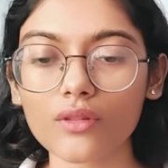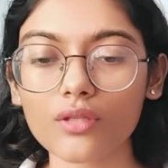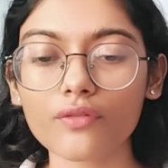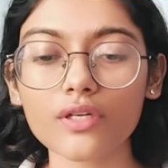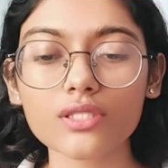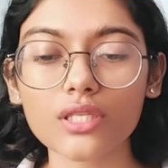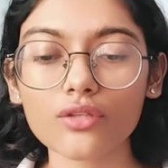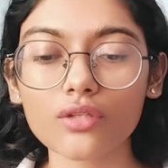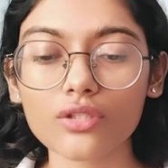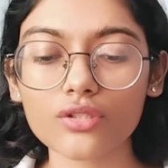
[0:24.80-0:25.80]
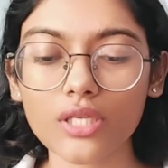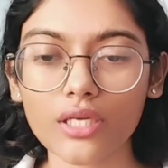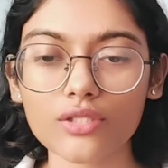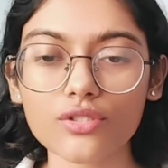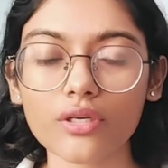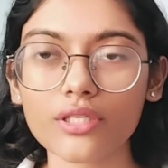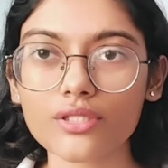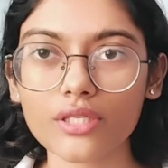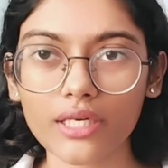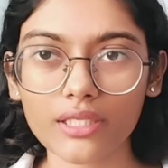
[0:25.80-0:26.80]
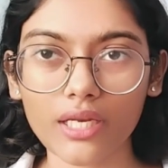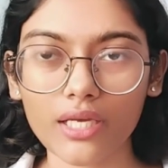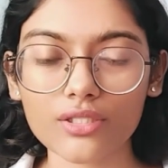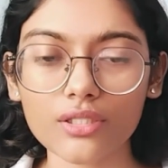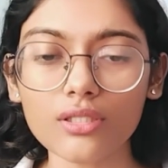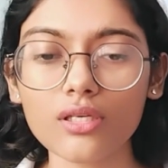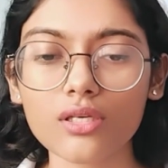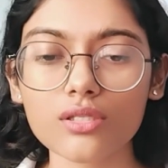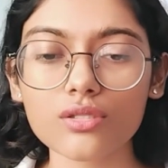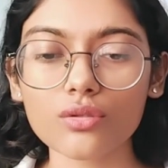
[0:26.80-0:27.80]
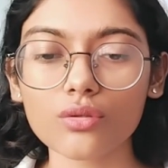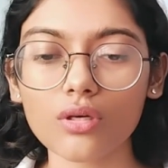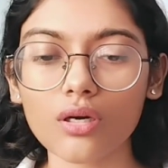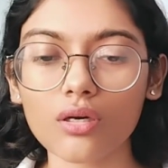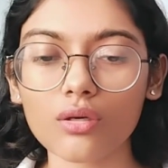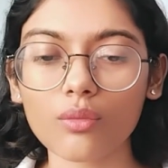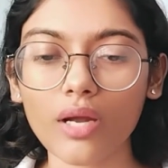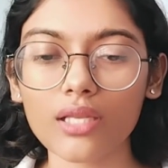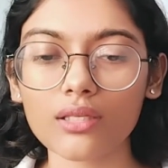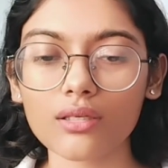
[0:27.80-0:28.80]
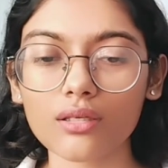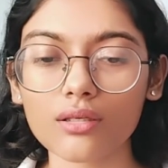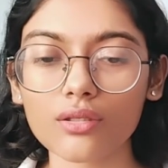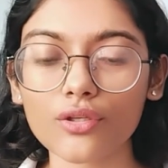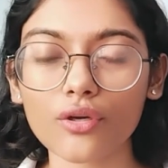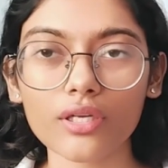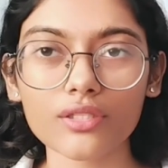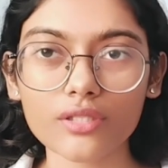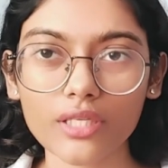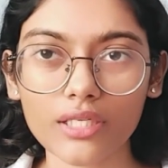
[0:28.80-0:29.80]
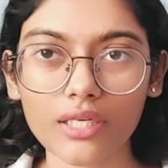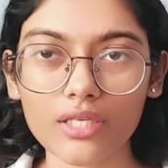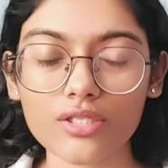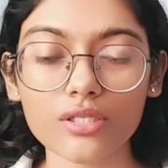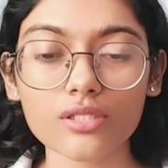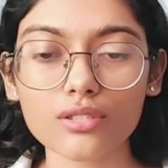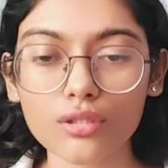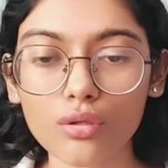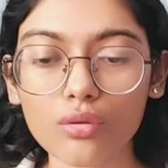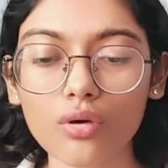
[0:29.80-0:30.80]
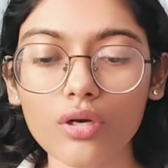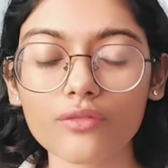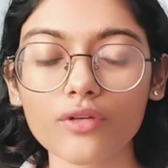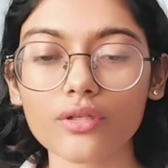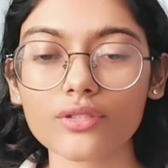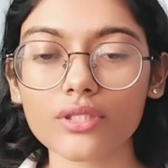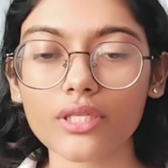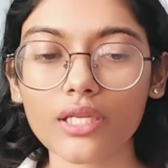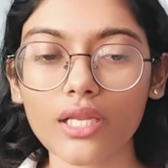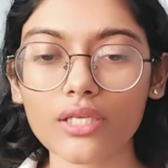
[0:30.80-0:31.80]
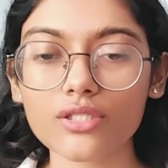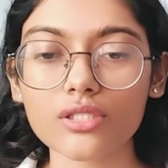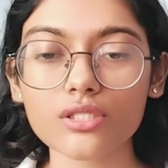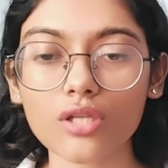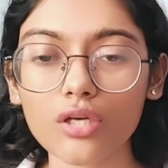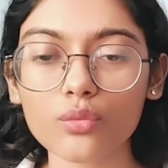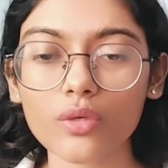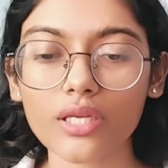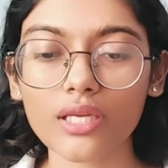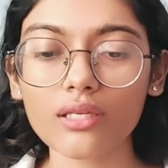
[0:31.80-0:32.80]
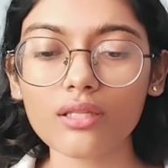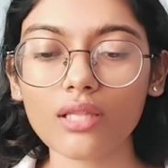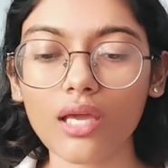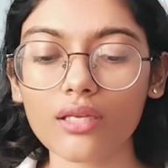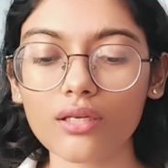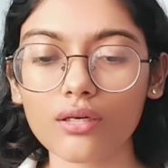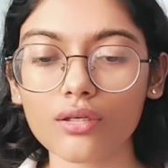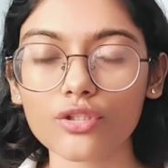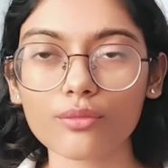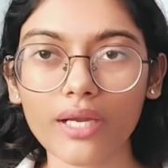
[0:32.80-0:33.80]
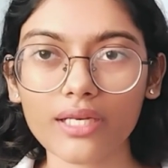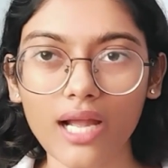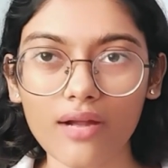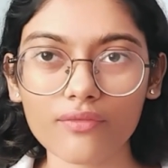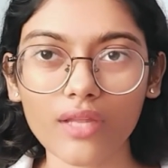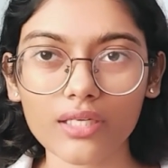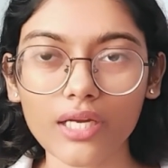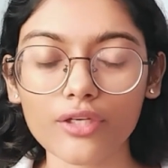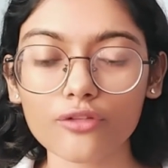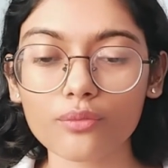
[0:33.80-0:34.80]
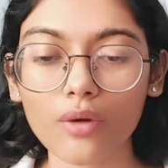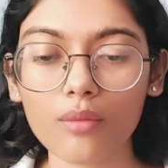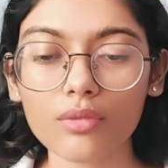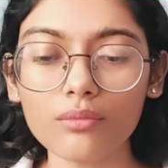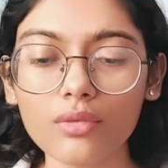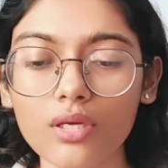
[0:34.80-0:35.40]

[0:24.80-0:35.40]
the first thing you need to check is your internet connection. So while your internet connection is slow, or if your internet connection is not working, then you might have that kind of problem.